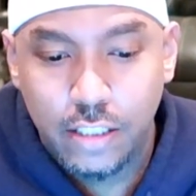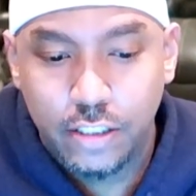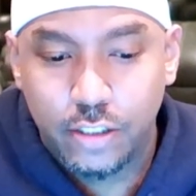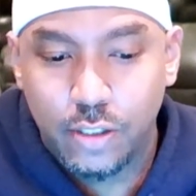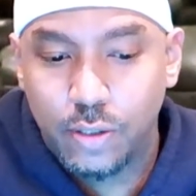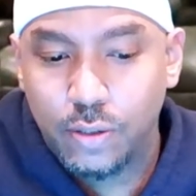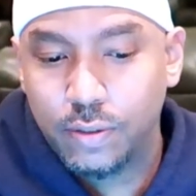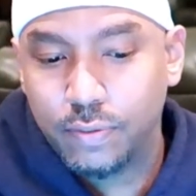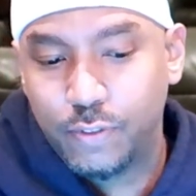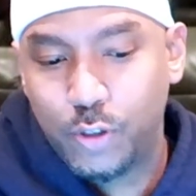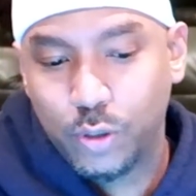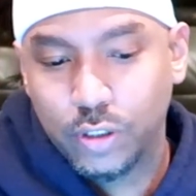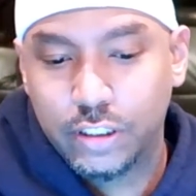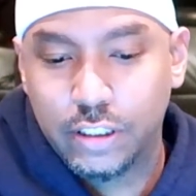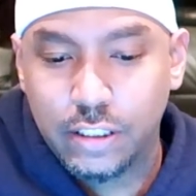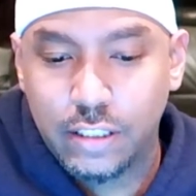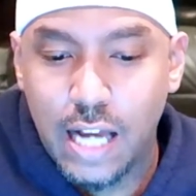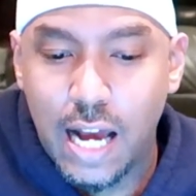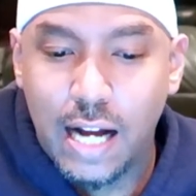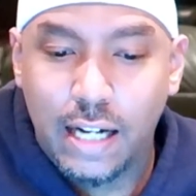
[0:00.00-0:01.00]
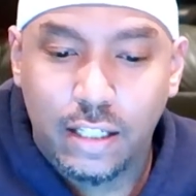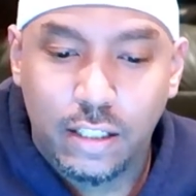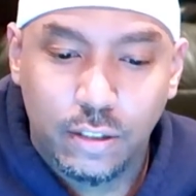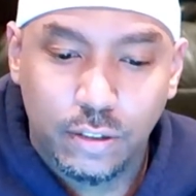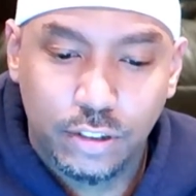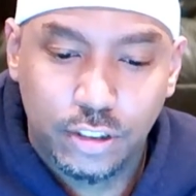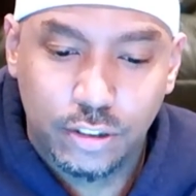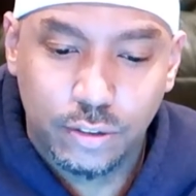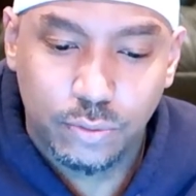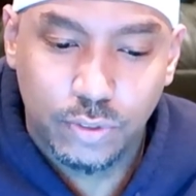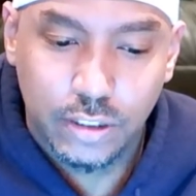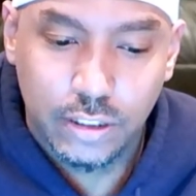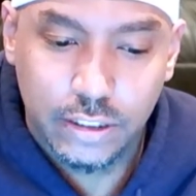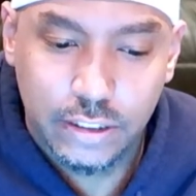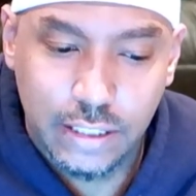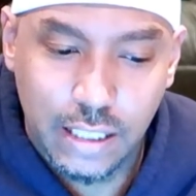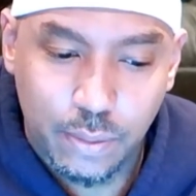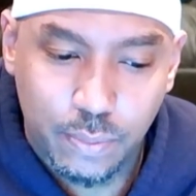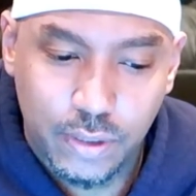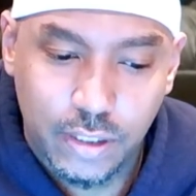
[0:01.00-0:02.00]
So of course the nod goes to real
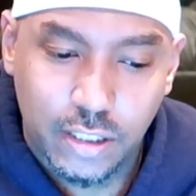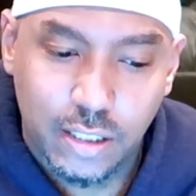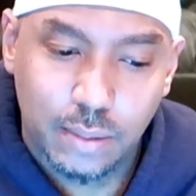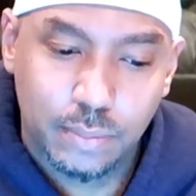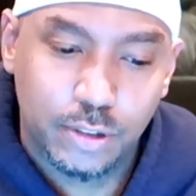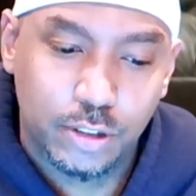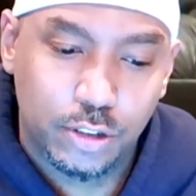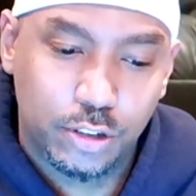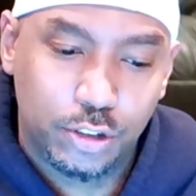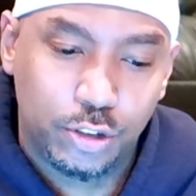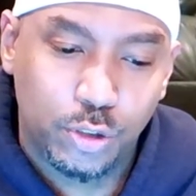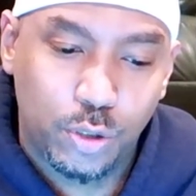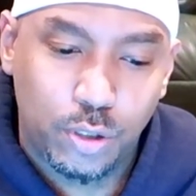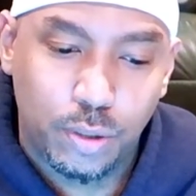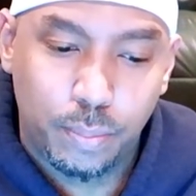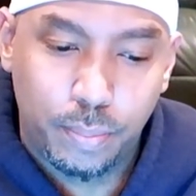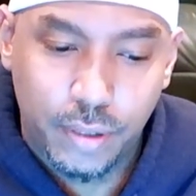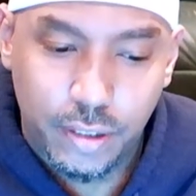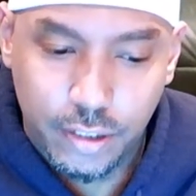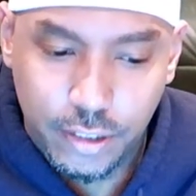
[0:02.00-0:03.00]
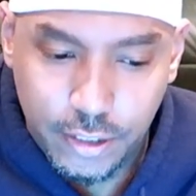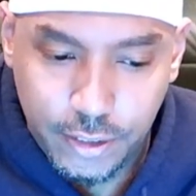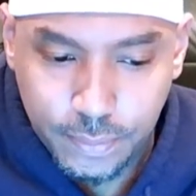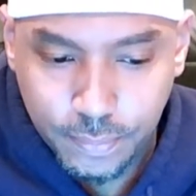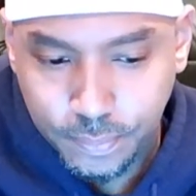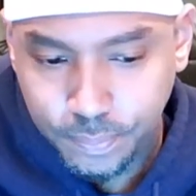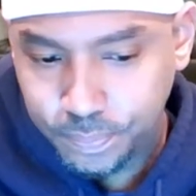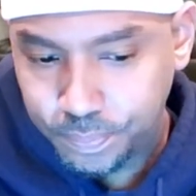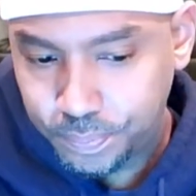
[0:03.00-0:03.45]
estate when it comes to controllability.